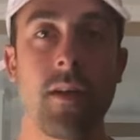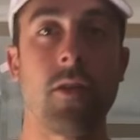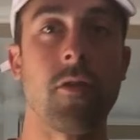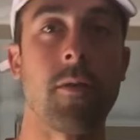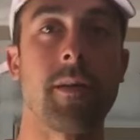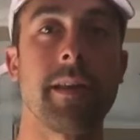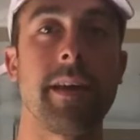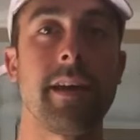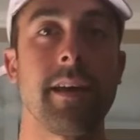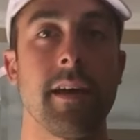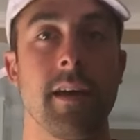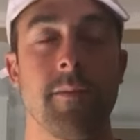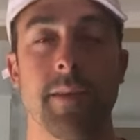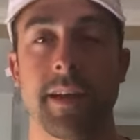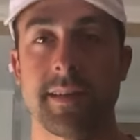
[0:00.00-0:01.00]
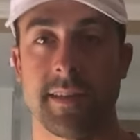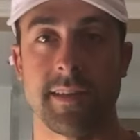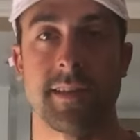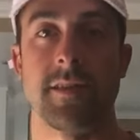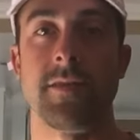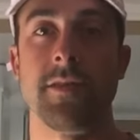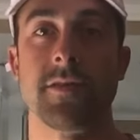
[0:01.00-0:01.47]
normally, because I
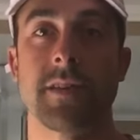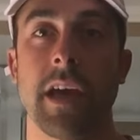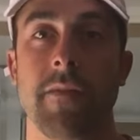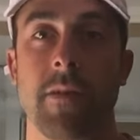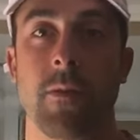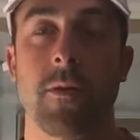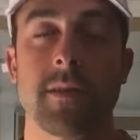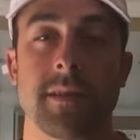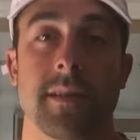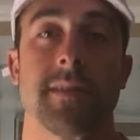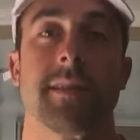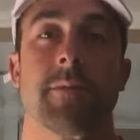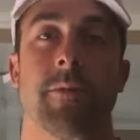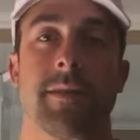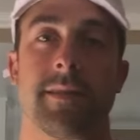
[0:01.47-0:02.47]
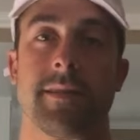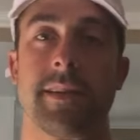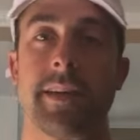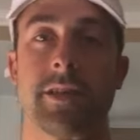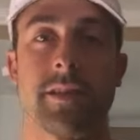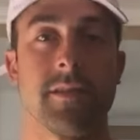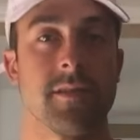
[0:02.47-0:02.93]
still use Kevin Ward's listing
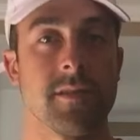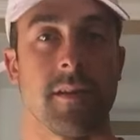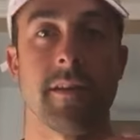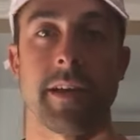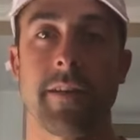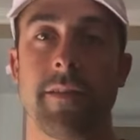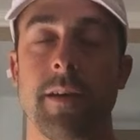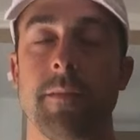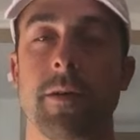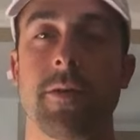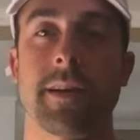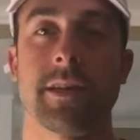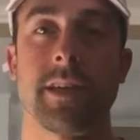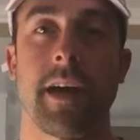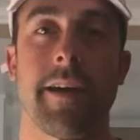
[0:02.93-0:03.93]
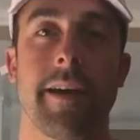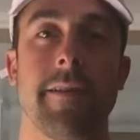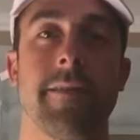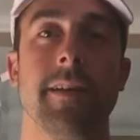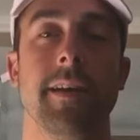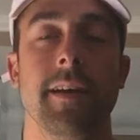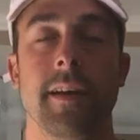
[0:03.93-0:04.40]
presentation, so I'll give him a quick shout
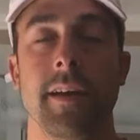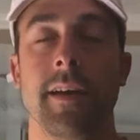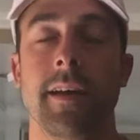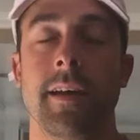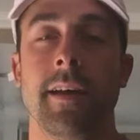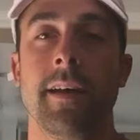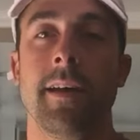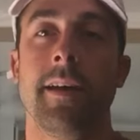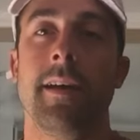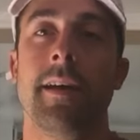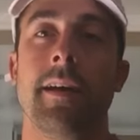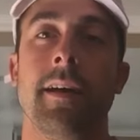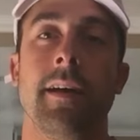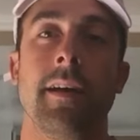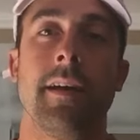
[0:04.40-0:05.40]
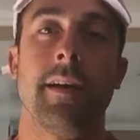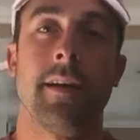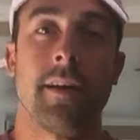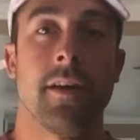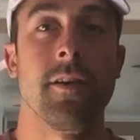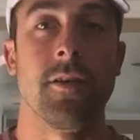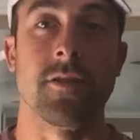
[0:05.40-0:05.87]
out.
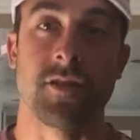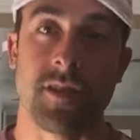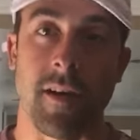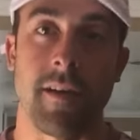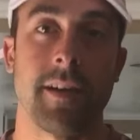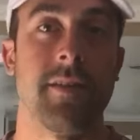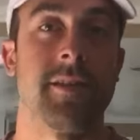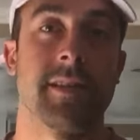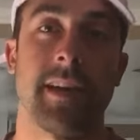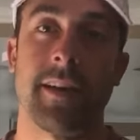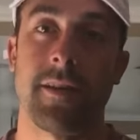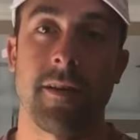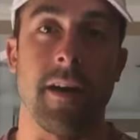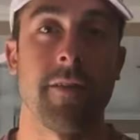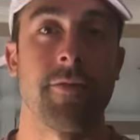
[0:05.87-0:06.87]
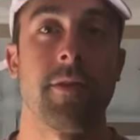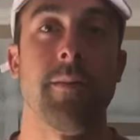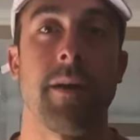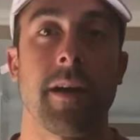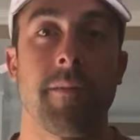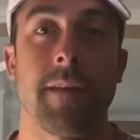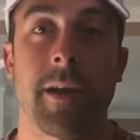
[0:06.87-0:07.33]
You start and you say, you know, I have three
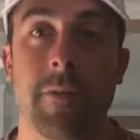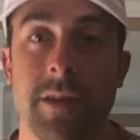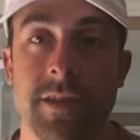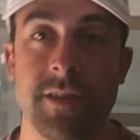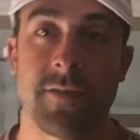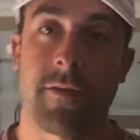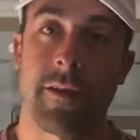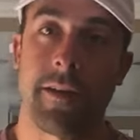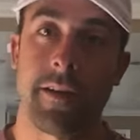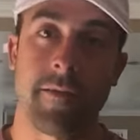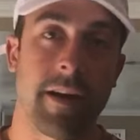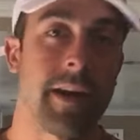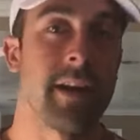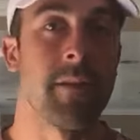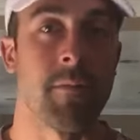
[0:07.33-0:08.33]
bottom line questions for you. You ready?